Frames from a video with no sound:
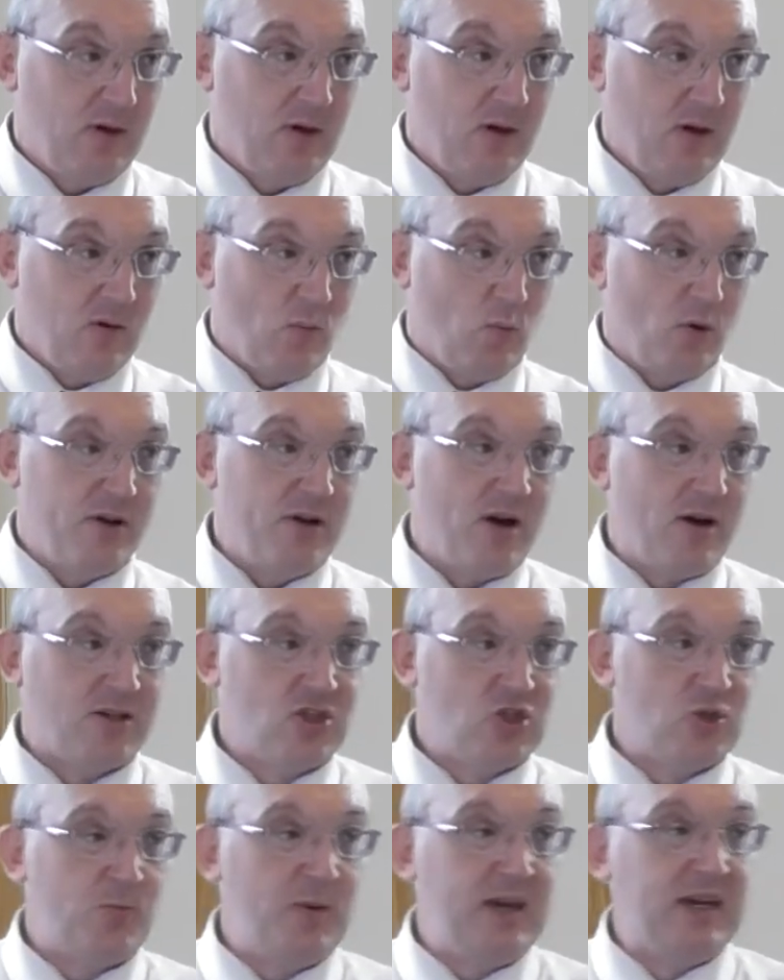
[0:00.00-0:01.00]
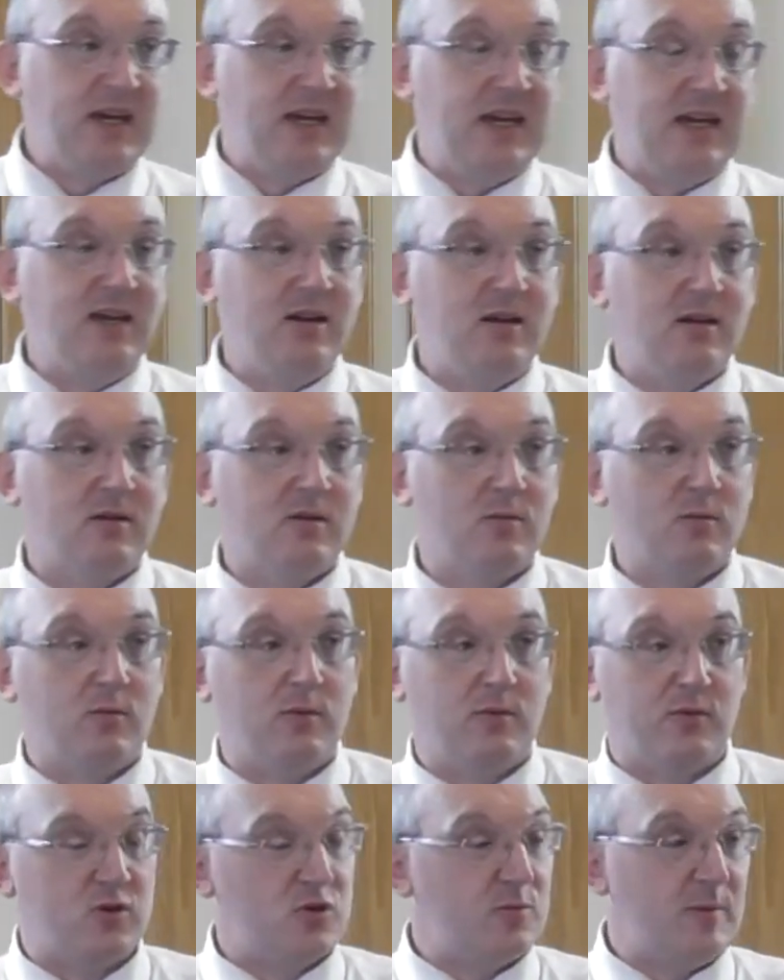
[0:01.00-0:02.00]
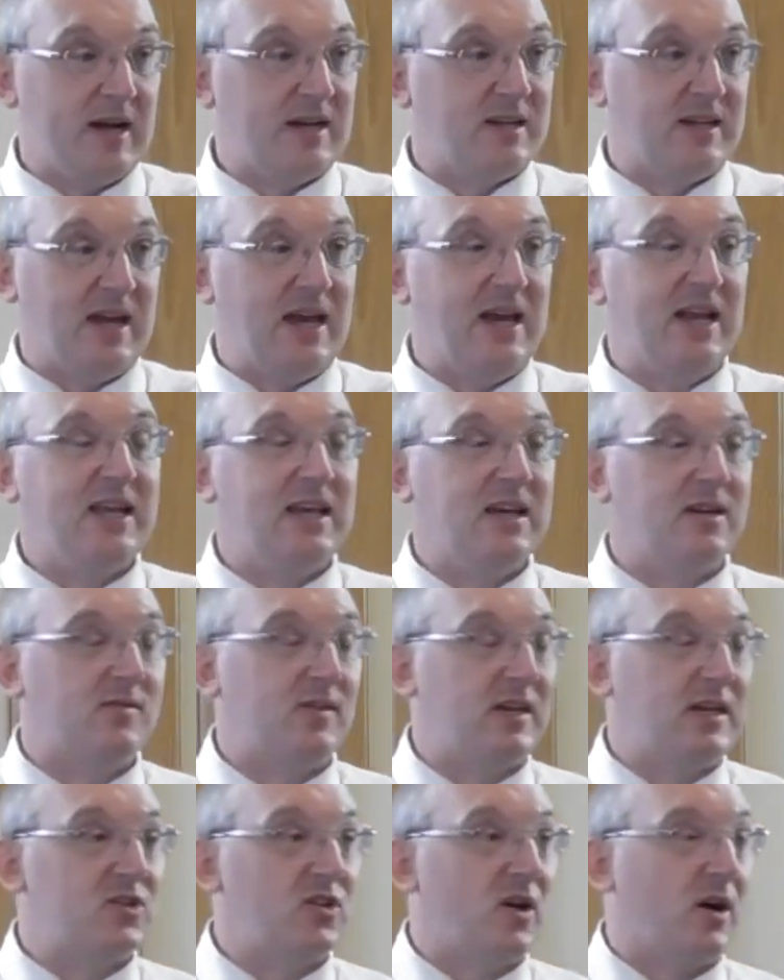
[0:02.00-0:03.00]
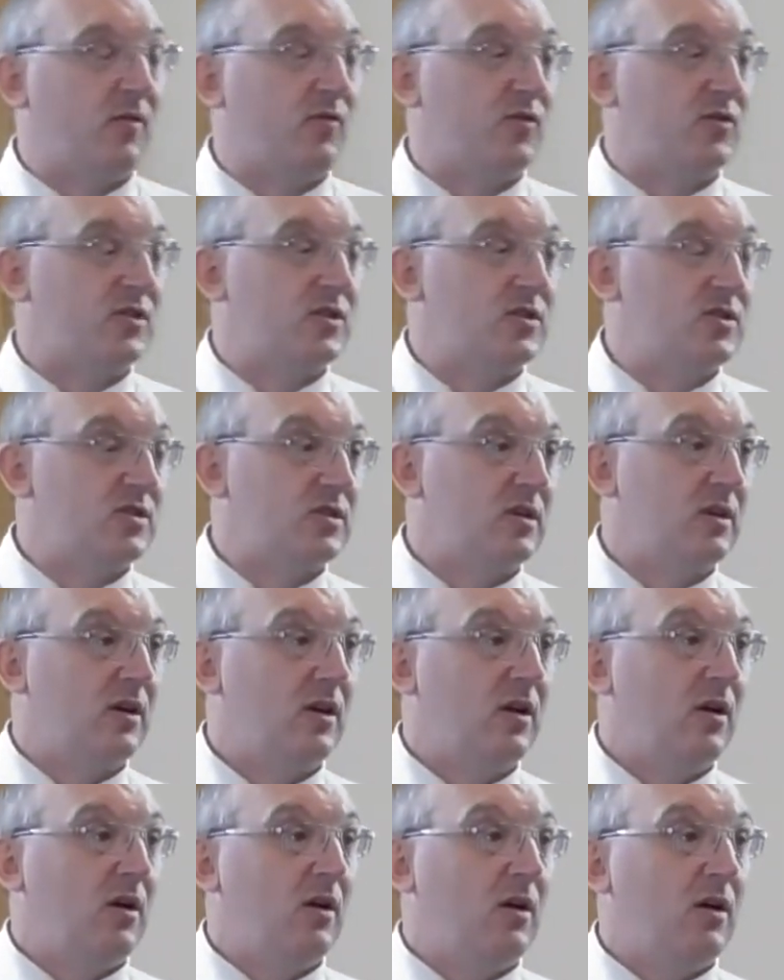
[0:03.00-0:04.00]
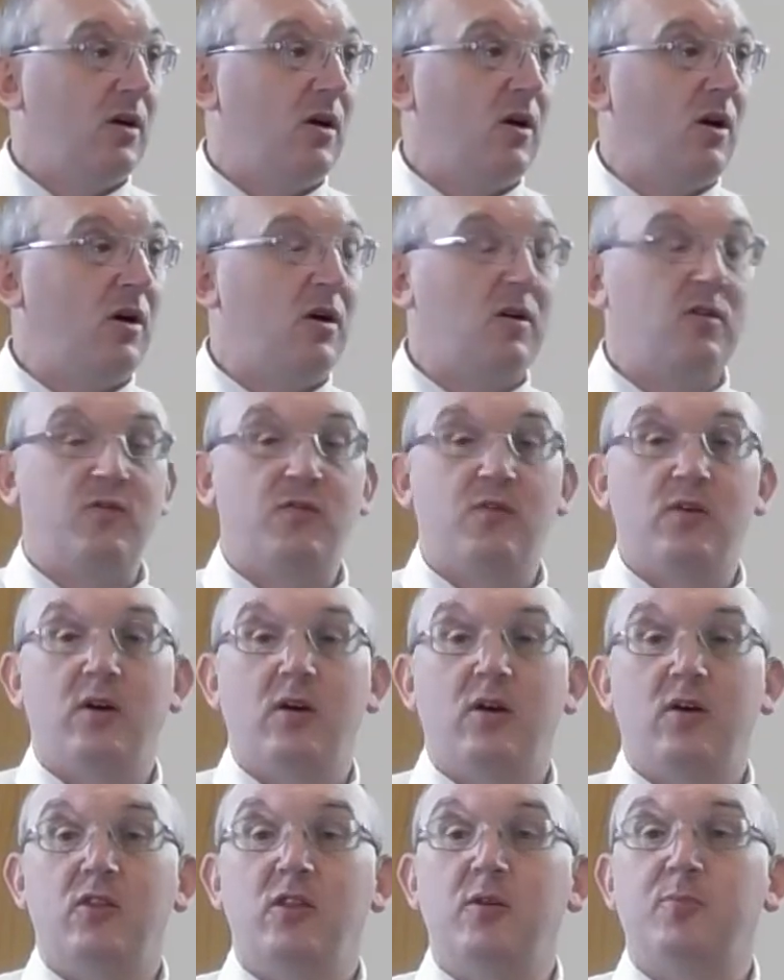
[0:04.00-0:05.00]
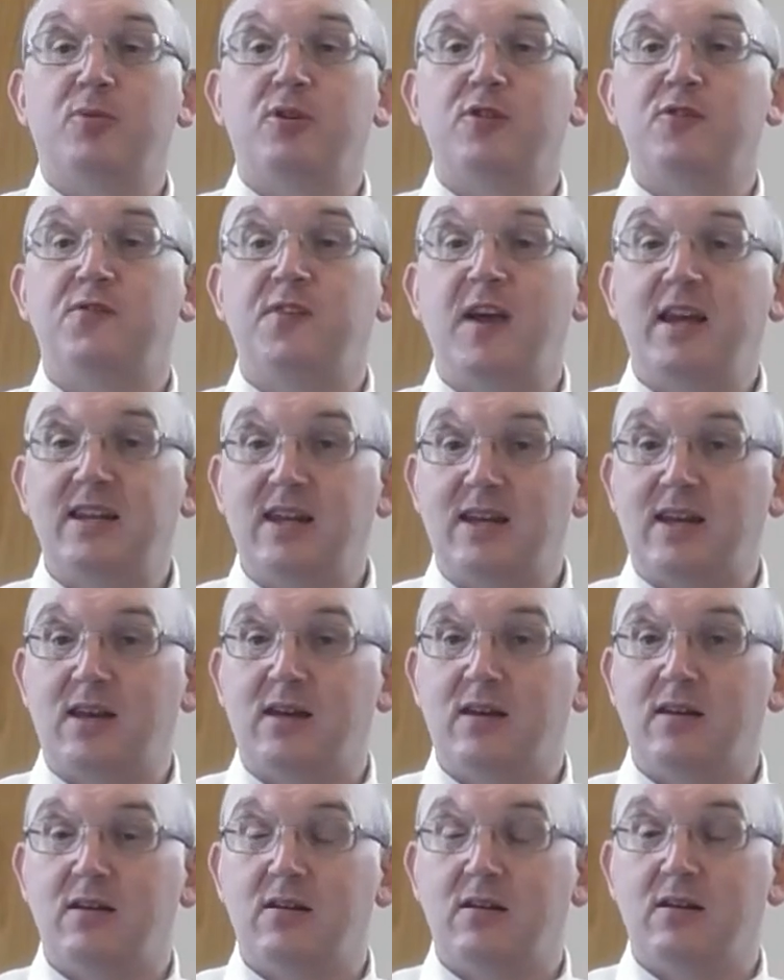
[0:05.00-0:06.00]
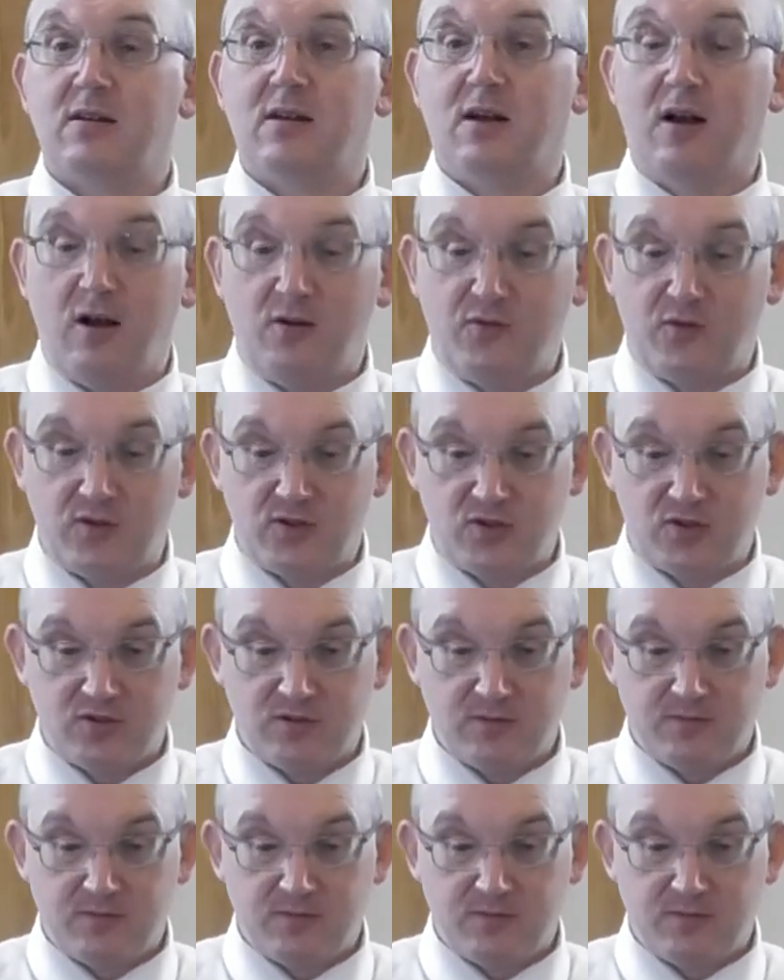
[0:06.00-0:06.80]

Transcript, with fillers: We're not speaking, with respect to any of these offices, of the prophetic office.